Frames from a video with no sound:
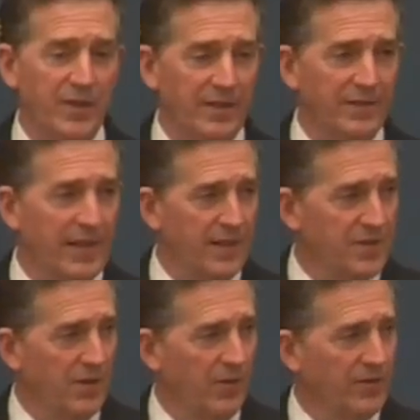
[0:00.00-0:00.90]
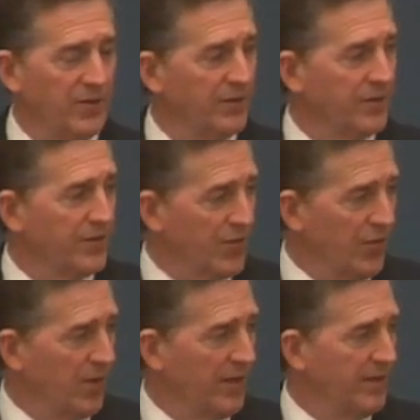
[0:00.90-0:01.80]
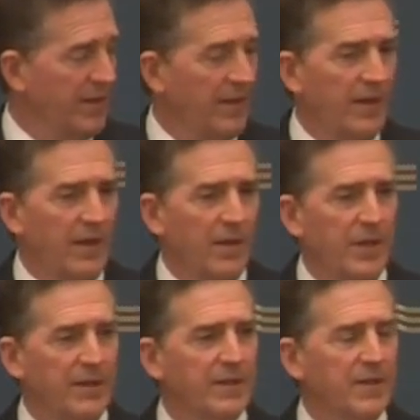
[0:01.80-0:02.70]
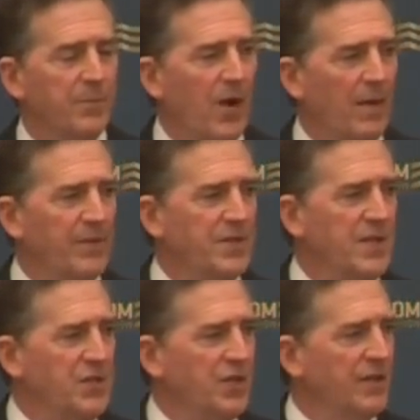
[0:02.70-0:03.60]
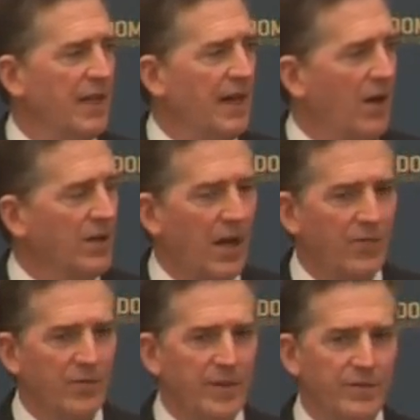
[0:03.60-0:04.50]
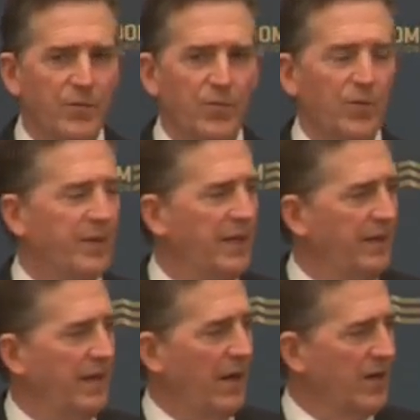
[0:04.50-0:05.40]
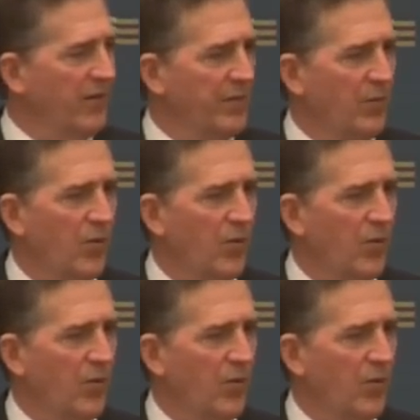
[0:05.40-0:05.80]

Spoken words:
we didn't think so until Detroit. But the proposition that our government